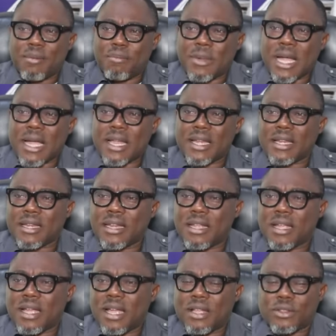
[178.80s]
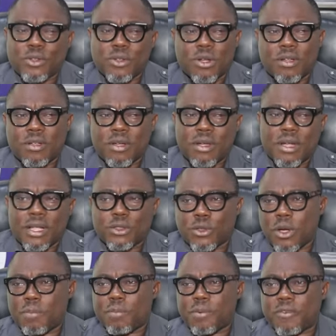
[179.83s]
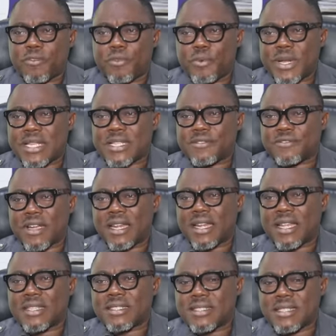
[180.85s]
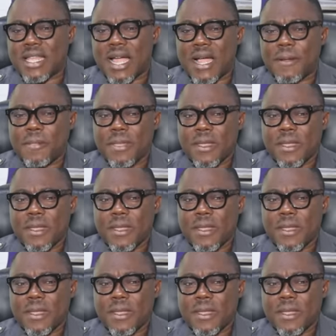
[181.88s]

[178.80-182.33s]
man, a top rich financier